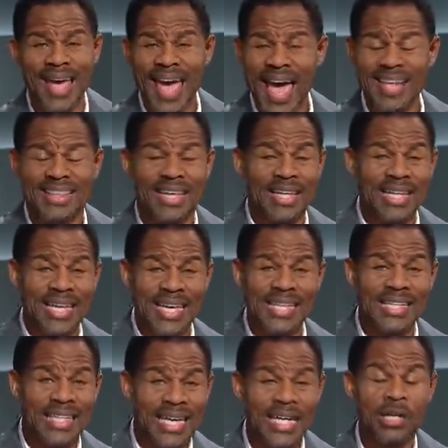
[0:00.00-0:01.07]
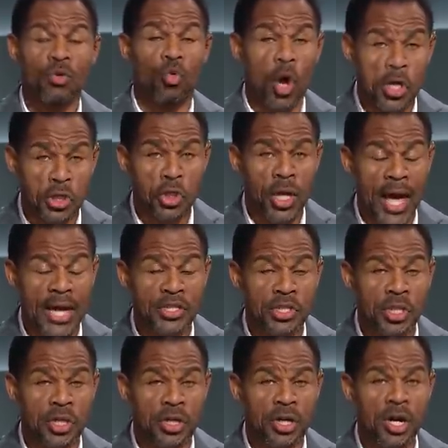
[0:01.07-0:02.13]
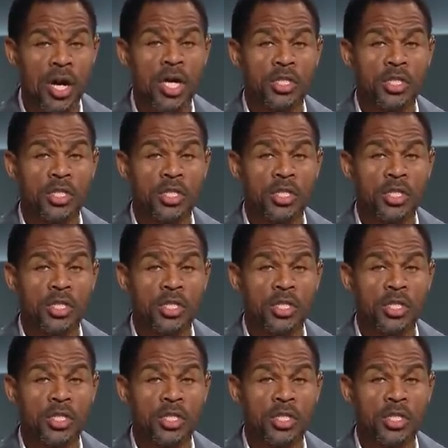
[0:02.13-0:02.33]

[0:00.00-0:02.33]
had the league-leading rusher last year,